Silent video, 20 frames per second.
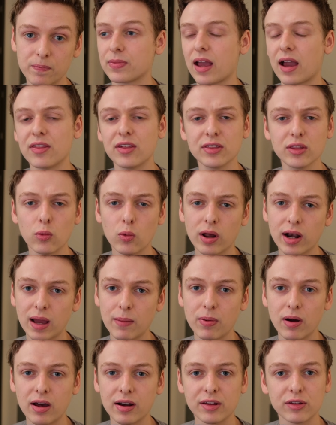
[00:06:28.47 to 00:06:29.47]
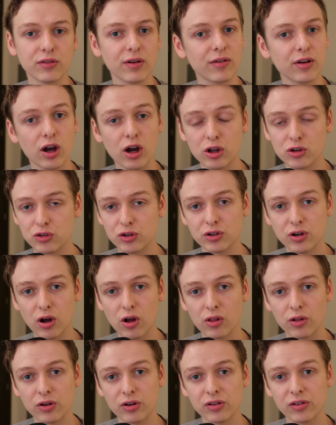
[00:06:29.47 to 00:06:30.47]
I think the one I bought is around
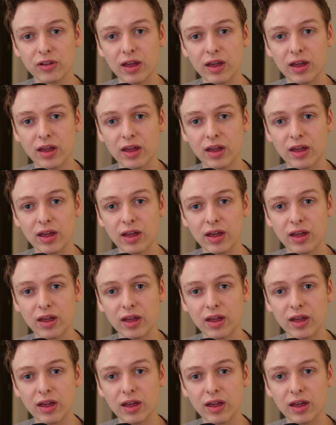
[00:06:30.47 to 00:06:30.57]
$100,